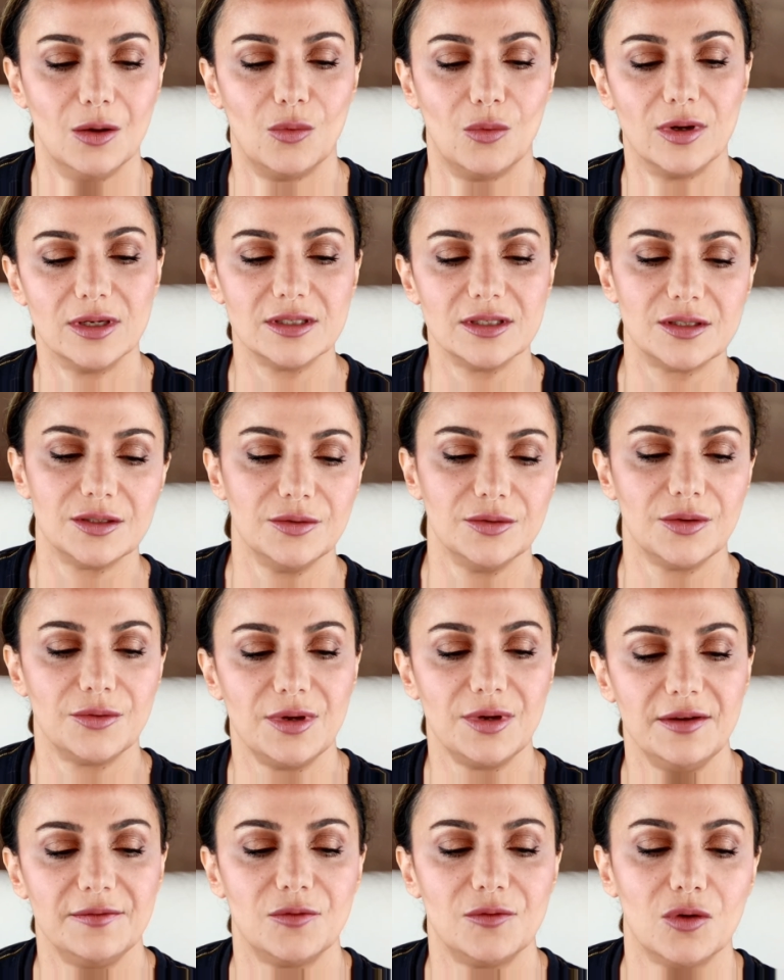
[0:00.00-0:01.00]
1, 2,
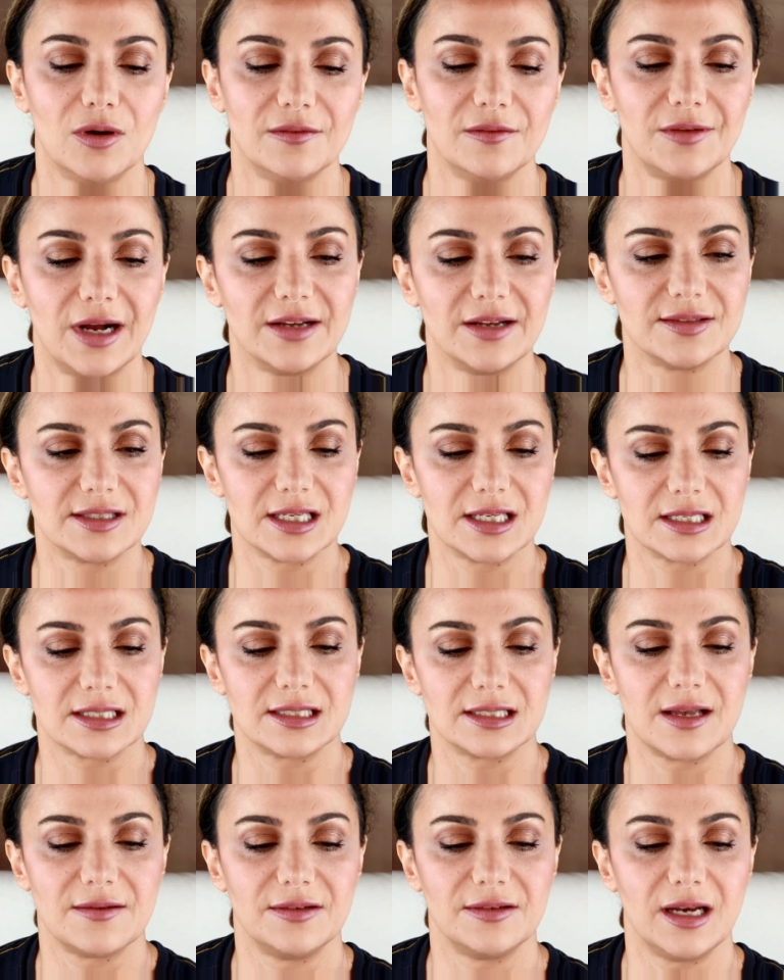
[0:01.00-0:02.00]
3, 4, 5,
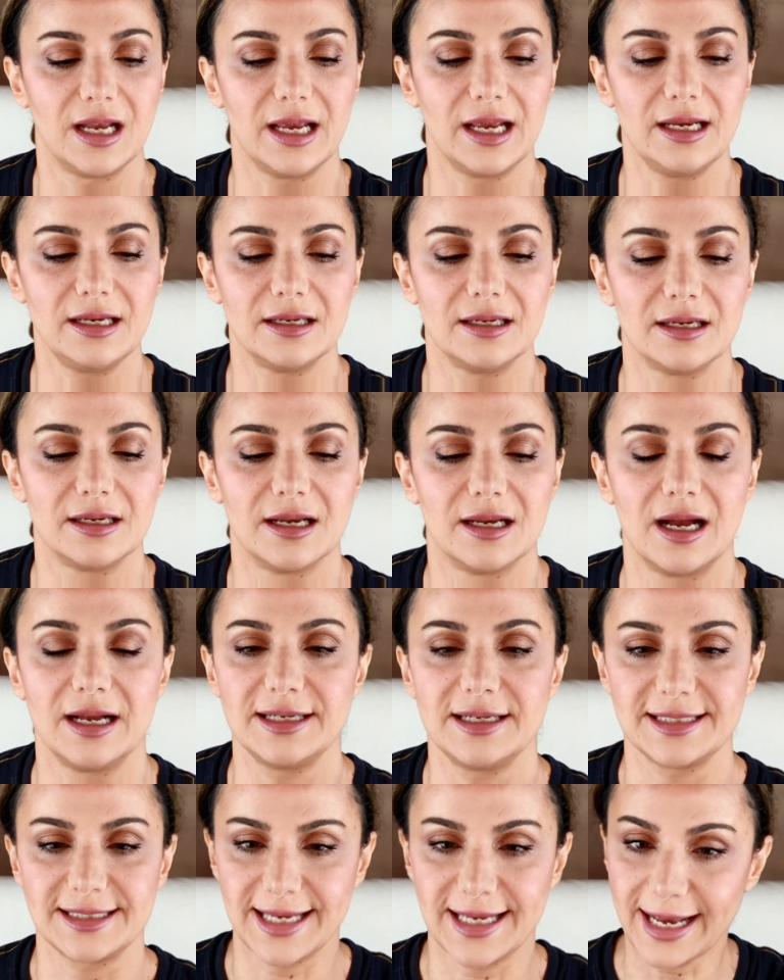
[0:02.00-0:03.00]
6, 7, 8, 9,
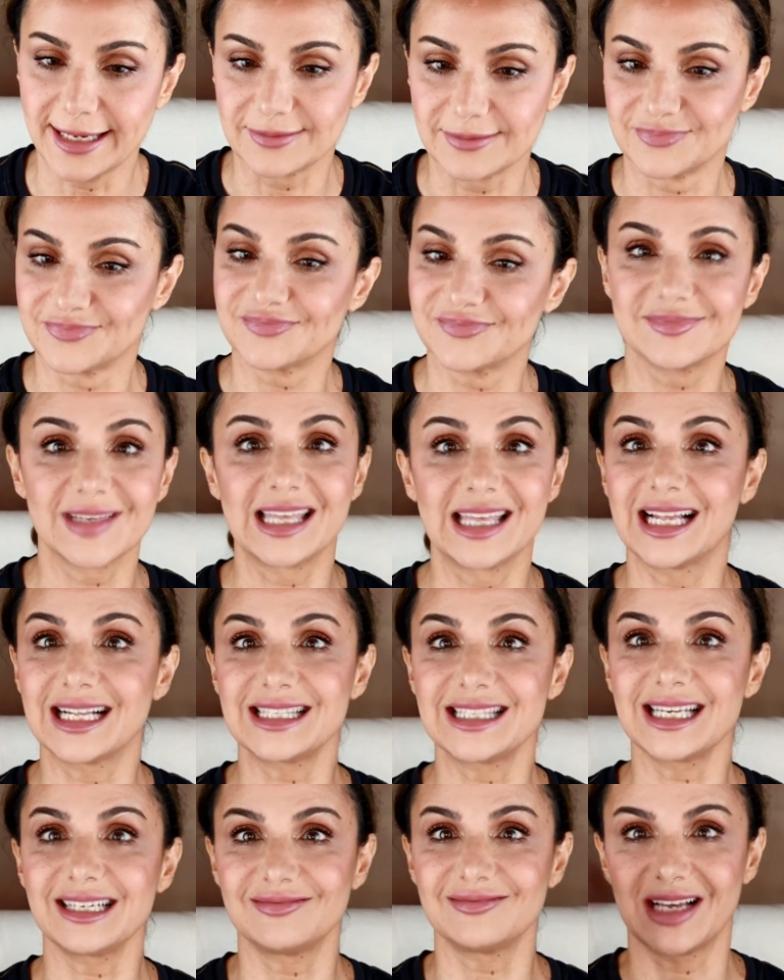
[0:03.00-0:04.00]
10. And
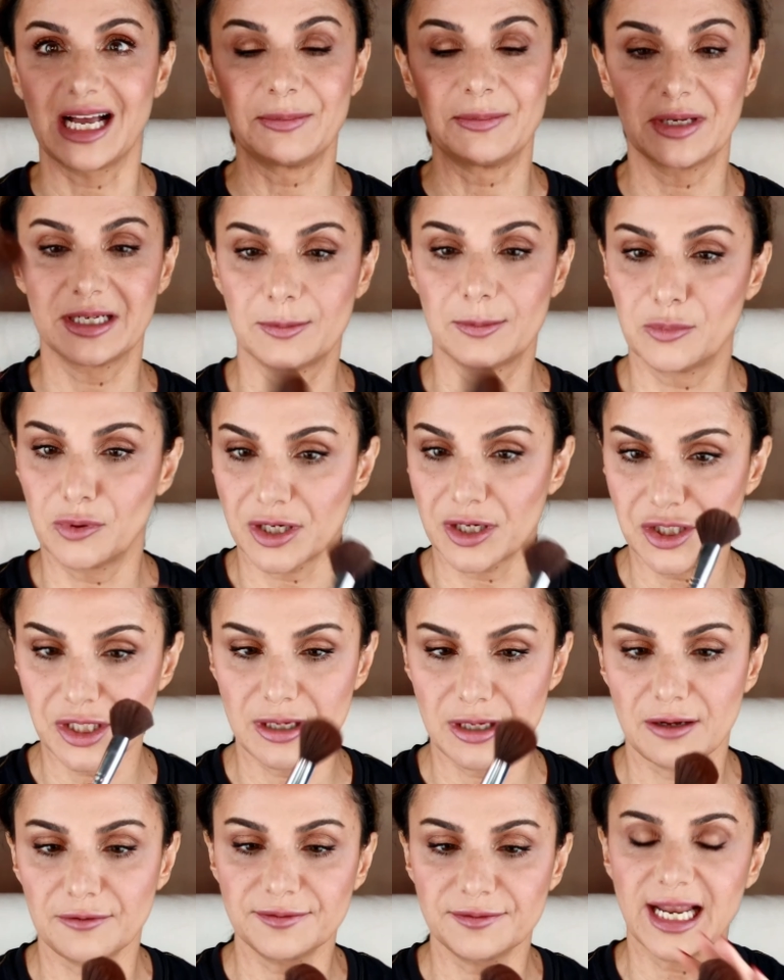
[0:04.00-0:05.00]
that's it. I'm going to brush
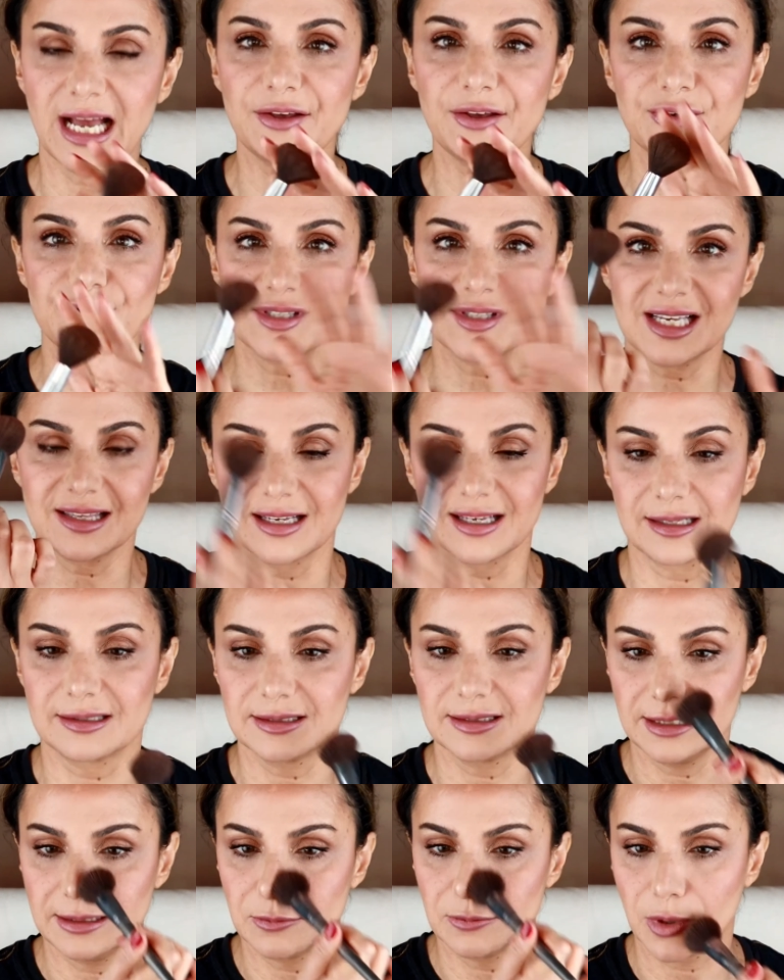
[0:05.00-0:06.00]
it off now using the
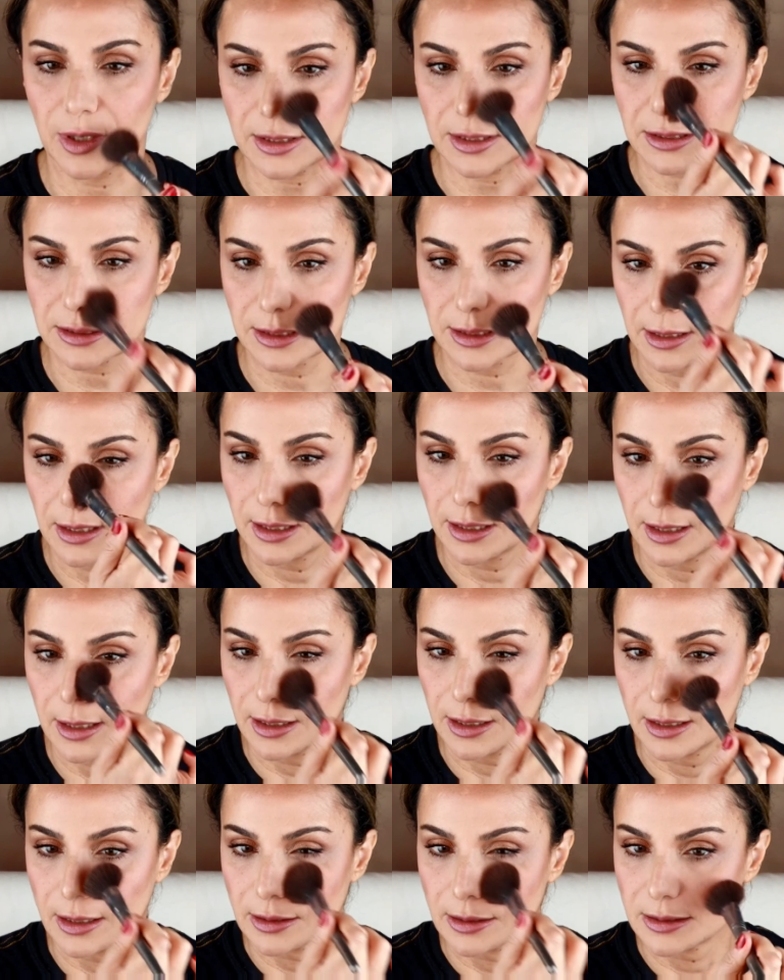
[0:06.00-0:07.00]
clean brush.
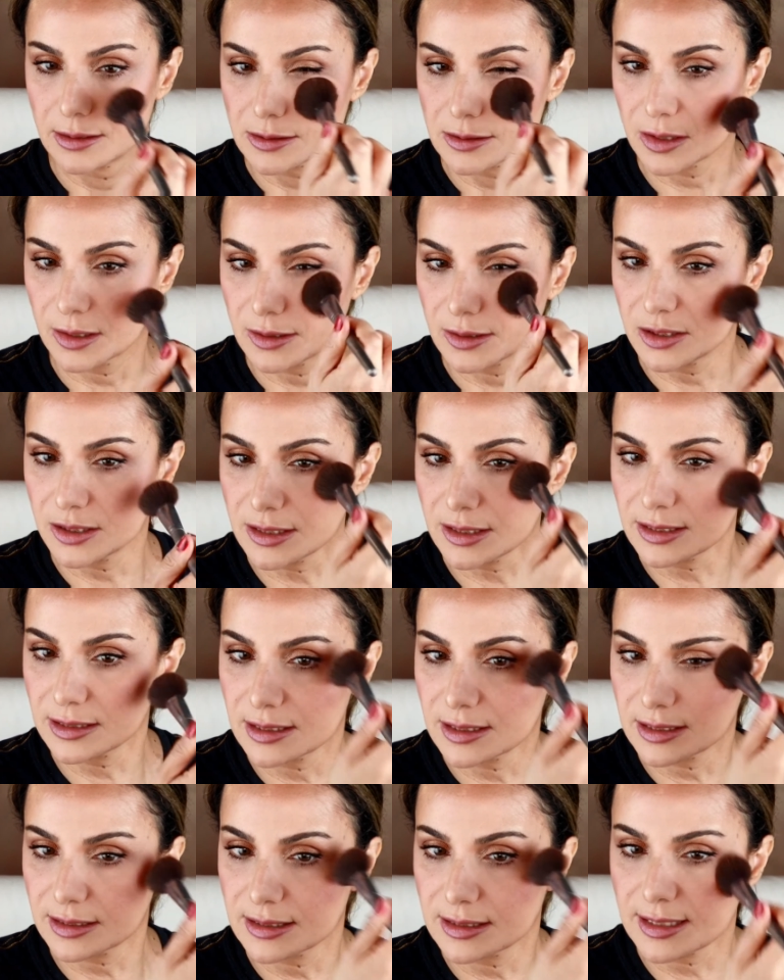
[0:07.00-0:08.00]
So I just
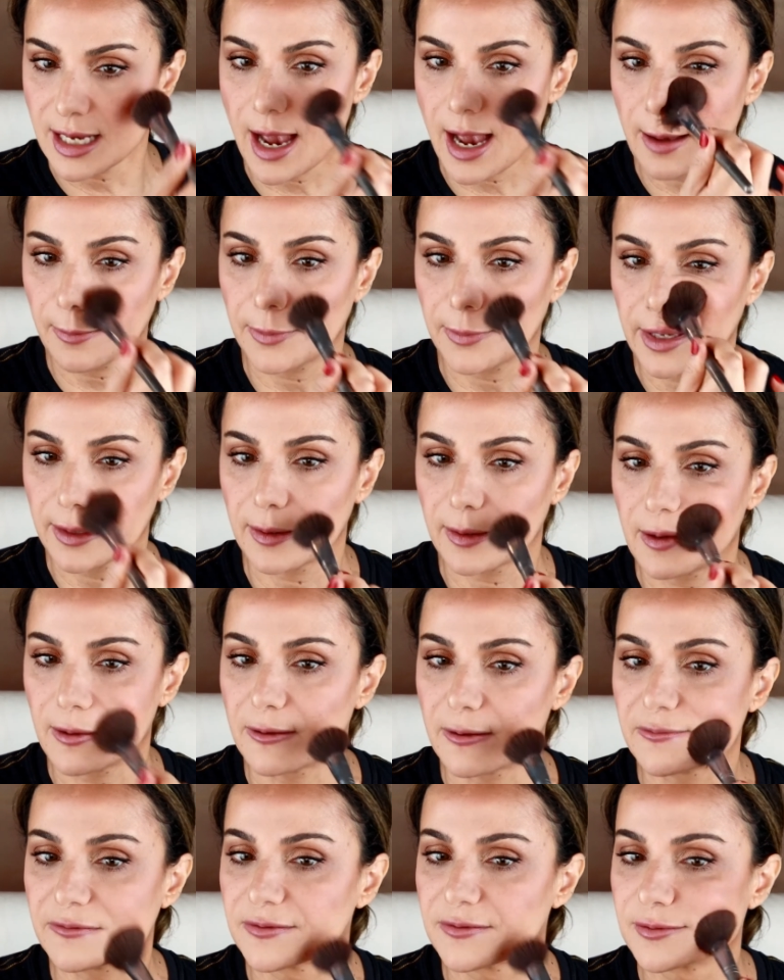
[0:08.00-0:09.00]
tap it
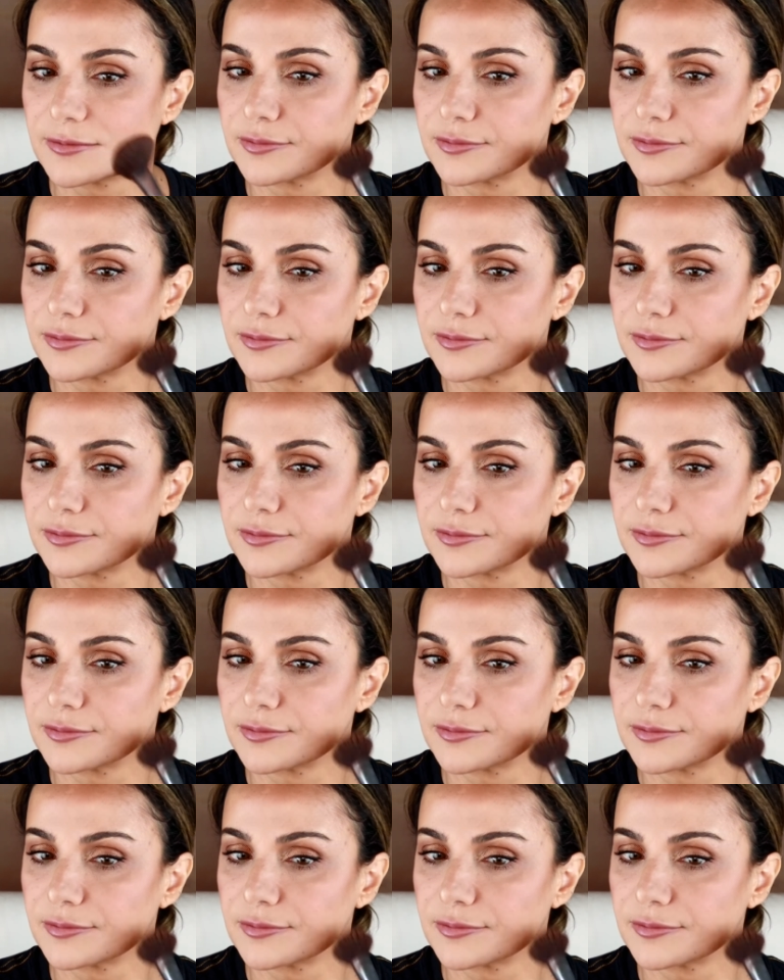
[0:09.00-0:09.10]
off.